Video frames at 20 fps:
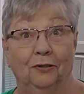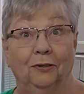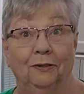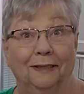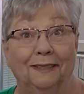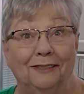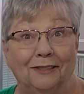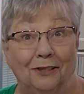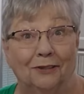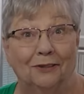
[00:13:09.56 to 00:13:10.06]
sure
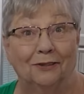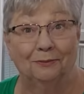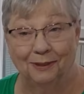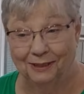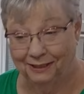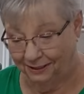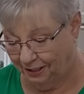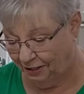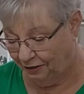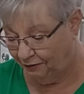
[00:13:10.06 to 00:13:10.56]
I turned my
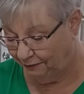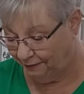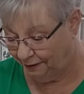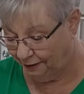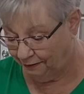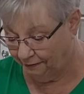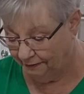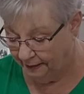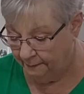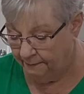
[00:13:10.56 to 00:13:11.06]
stove
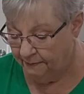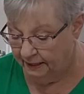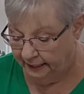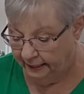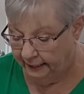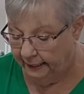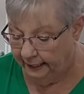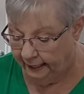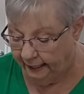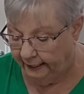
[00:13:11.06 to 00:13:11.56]
off
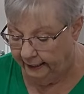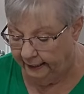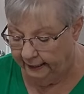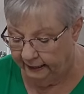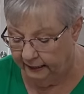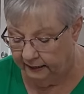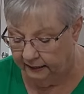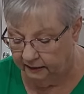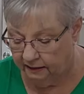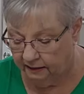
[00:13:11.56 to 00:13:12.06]

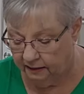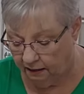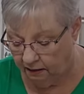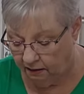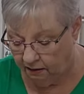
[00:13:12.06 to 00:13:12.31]
and